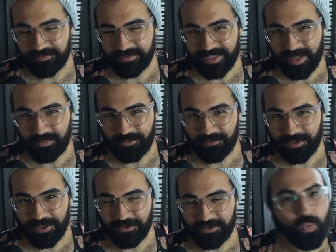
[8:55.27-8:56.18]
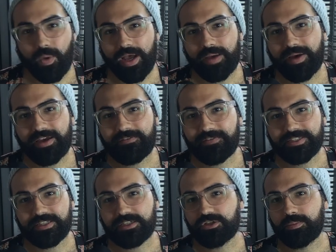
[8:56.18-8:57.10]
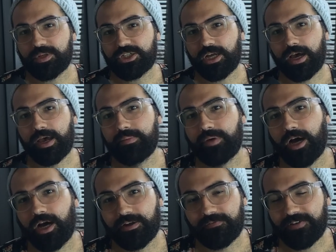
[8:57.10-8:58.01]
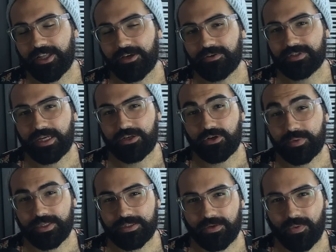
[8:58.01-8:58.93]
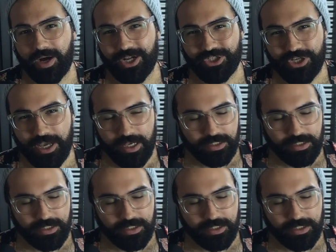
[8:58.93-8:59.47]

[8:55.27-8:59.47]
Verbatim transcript: sample videos, why am I investing so much time on videos that nobody's gonna watch?